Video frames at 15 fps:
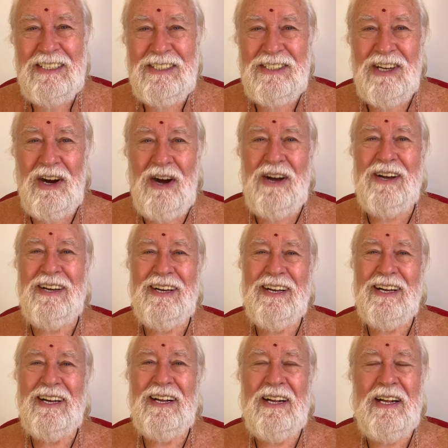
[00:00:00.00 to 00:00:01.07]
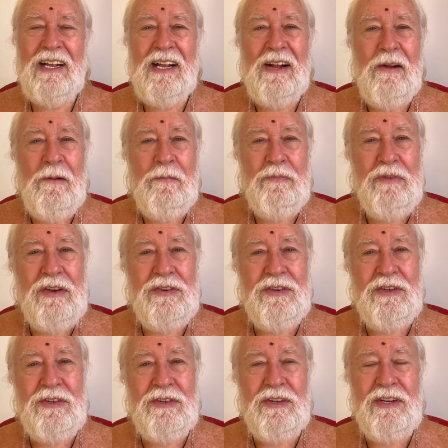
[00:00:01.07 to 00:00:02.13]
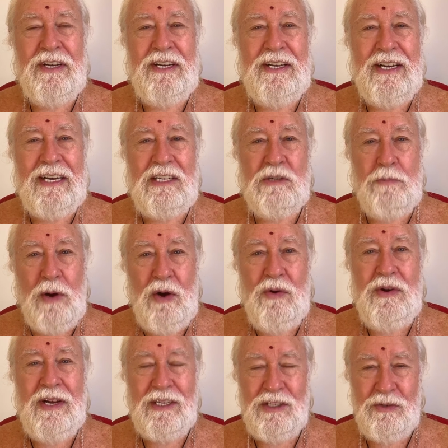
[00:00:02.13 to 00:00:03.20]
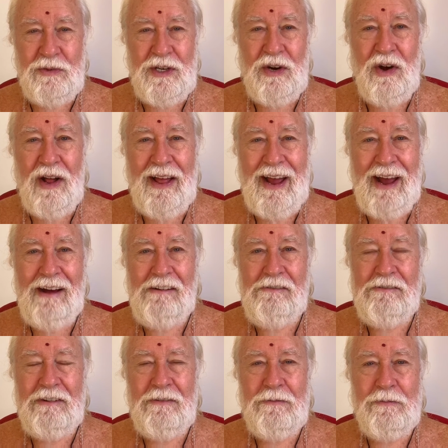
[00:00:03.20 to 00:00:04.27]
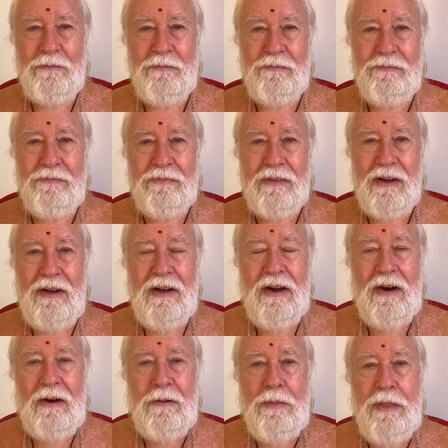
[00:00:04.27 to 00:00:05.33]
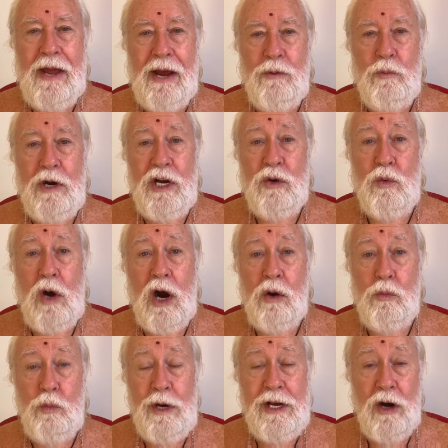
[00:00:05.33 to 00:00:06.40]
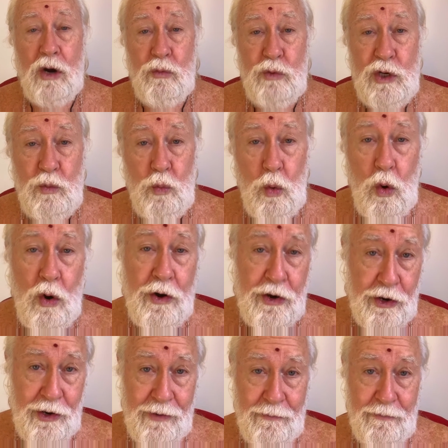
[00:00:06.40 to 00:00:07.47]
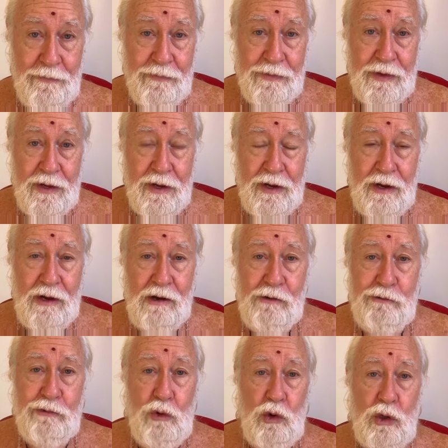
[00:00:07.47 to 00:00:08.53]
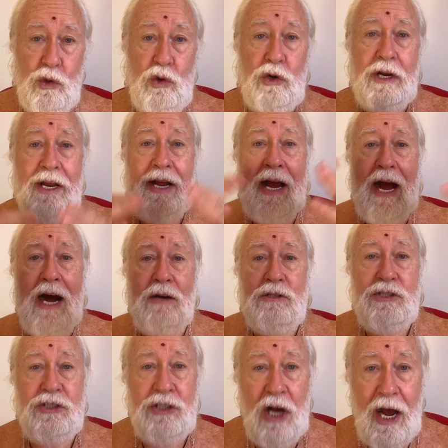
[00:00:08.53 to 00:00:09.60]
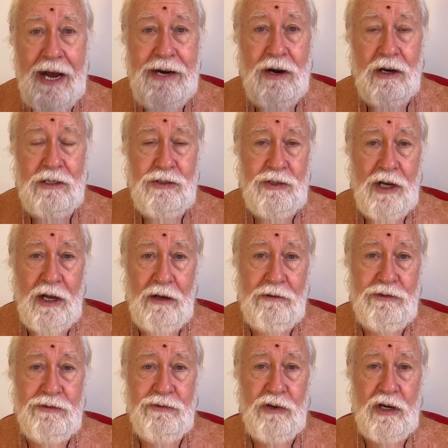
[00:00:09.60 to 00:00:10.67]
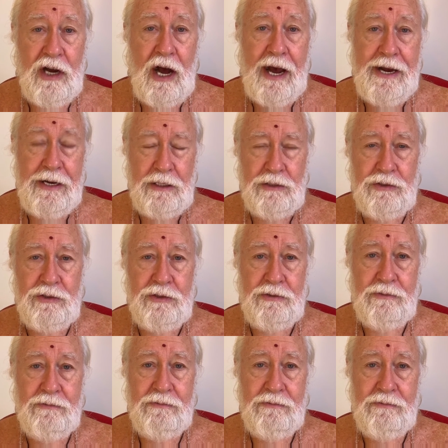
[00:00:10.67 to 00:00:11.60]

so, this is the experience we all have that we are, we are rewarded for looking outside ourselves for guidance.